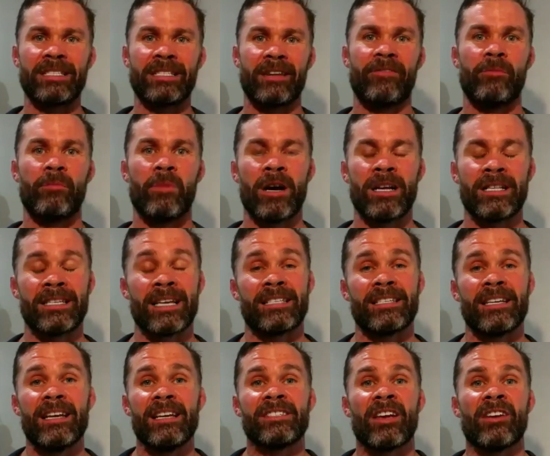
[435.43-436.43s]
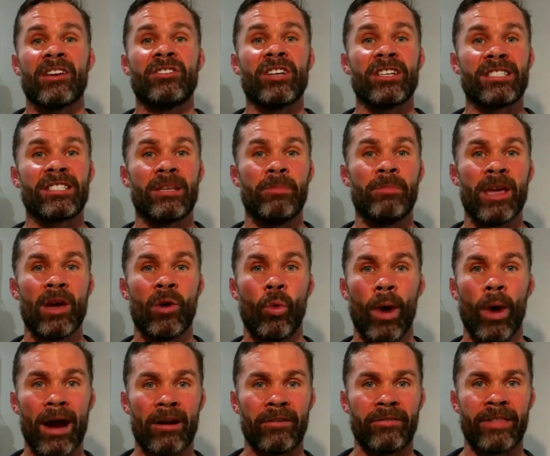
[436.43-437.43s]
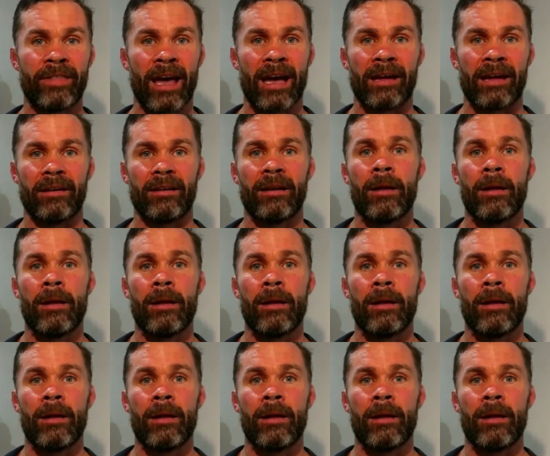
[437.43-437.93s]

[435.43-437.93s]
different mindsets. So just to be aware of that.